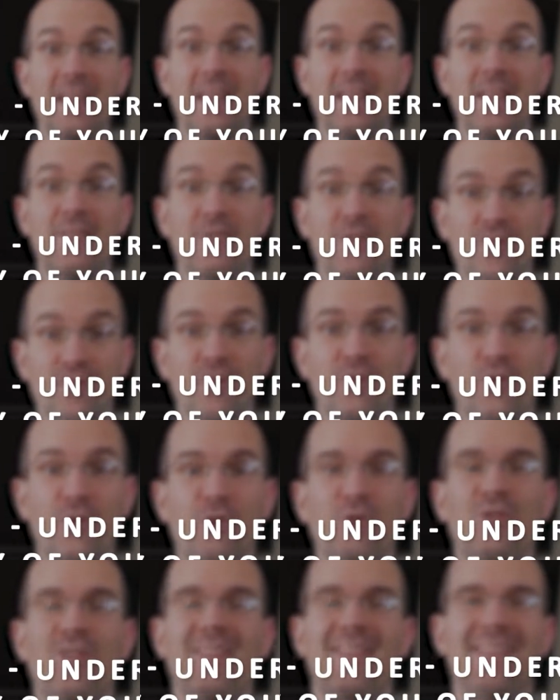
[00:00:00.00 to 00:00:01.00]
Even
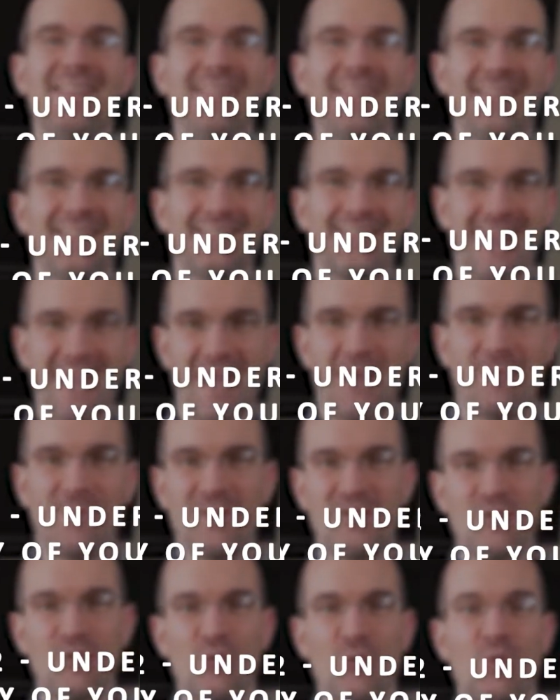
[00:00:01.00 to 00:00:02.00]
though in this
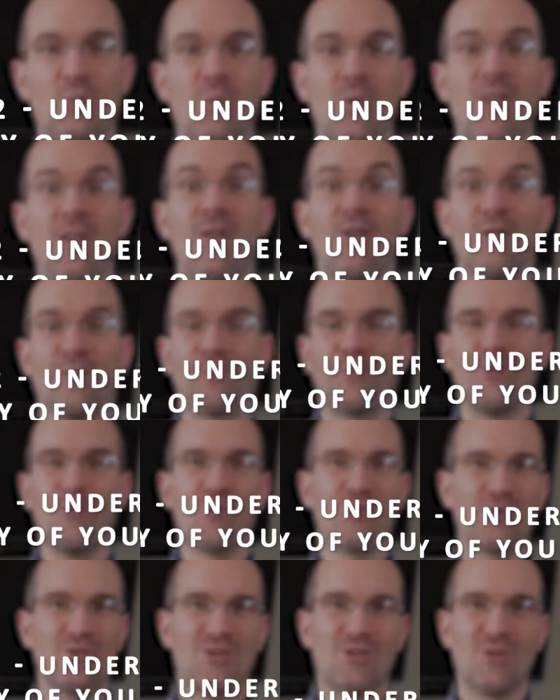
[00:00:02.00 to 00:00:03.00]
episode we are
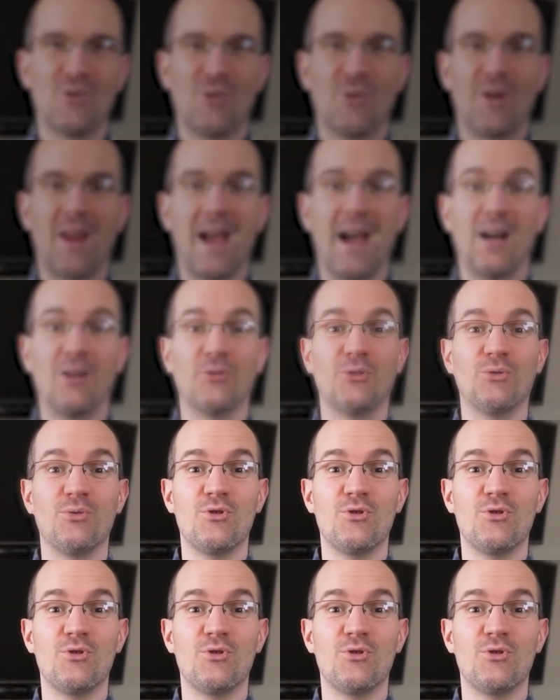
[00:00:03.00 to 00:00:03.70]
focusing on how to